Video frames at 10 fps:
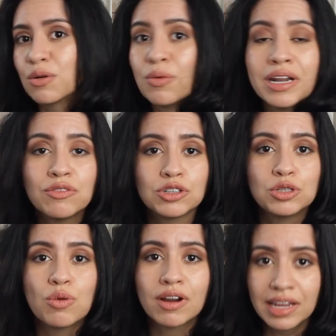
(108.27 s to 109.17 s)
Whenever
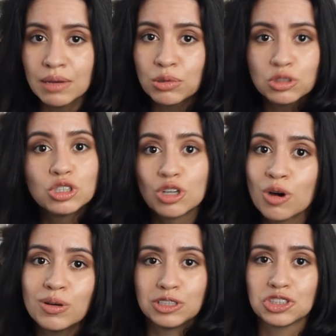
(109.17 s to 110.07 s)
you are able to
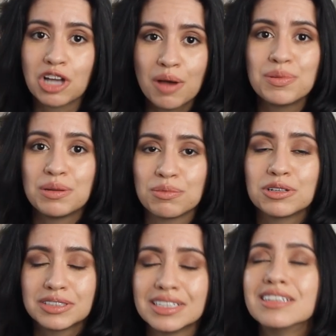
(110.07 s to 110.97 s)
go and shop in
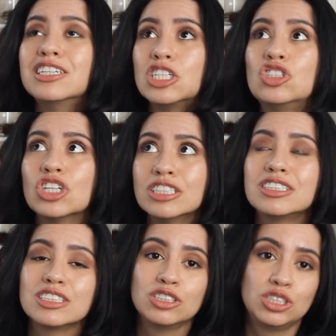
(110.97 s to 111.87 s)
person,
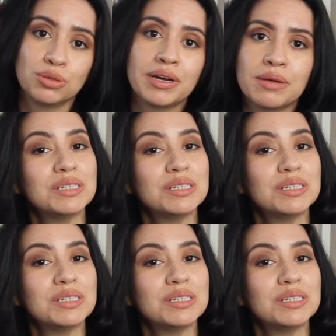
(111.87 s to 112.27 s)
just do it.